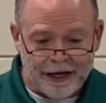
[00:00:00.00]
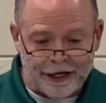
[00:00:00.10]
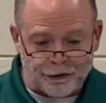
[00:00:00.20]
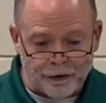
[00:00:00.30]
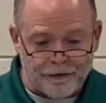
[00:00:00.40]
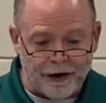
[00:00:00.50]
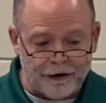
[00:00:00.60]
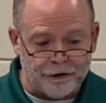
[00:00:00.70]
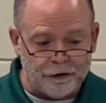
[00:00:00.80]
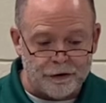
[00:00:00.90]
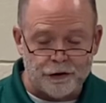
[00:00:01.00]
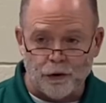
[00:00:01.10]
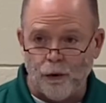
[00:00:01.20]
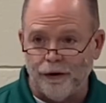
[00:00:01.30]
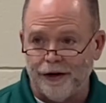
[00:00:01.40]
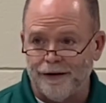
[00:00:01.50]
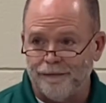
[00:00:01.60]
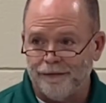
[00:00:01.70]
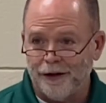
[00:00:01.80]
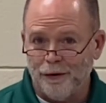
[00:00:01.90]
As we follow through the story,
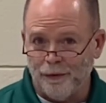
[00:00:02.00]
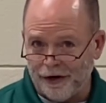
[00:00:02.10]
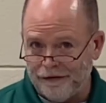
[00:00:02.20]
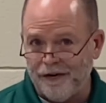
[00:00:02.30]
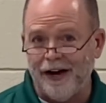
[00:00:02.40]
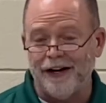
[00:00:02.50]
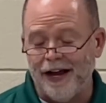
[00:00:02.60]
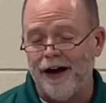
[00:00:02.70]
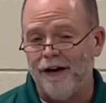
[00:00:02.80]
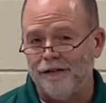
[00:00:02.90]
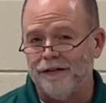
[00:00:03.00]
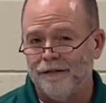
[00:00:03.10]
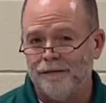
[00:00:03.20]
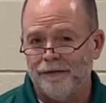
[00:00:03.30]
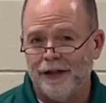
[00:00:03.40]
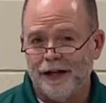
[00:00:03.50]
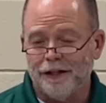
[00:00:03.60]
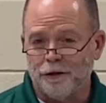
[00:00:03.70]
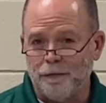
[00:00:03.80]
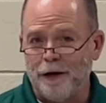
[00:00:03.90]
we're going to find out
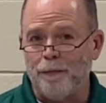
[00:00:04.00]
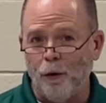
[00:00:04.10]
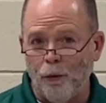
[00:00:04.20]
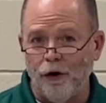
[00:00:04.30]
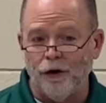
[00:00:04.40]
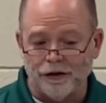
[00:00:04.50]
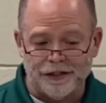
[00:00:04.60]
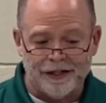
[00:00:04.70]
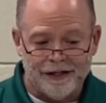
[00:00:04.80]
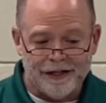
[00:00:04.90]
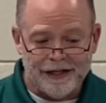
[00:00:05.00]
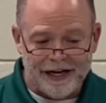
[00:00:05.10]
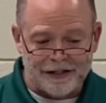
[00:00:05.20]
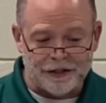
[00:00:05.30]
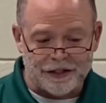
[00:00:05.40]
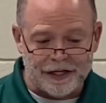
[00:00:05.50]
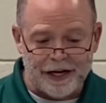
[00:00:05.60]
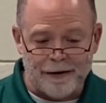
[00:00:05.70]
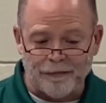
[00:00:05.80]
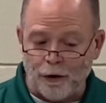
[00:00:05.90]
these people worked as a
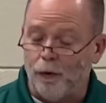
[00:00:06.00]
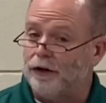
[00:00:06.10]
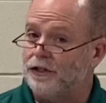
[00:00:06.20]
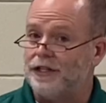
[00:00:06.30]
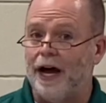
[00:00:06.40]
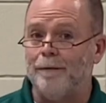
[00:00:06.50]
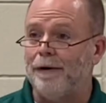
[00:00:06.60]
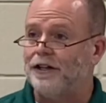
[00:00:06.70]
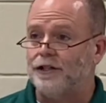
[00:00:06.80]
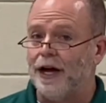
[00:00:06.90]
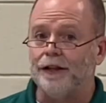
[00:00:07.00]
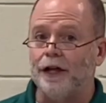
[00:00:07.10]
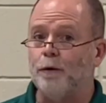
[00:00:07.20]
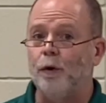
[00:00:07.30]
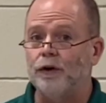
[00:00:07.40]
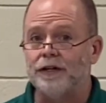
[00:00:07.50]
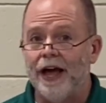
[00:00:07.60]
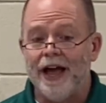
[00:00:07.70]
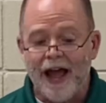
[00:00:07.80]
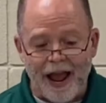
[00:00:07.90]
team. They worked side by side. They worked
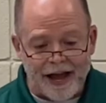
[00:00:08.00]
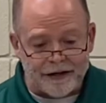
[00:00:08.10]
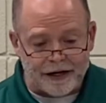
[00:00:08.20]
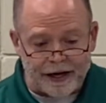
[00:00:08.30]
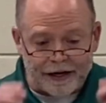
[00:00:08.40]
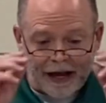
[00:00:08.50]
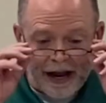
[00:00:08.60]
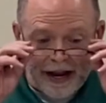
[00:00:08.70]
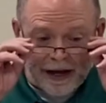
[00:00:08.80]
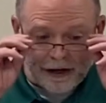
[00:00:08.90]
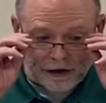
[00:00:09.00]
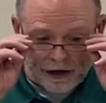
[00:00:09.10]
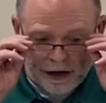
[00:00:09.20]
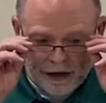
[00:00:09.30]
hand in hand.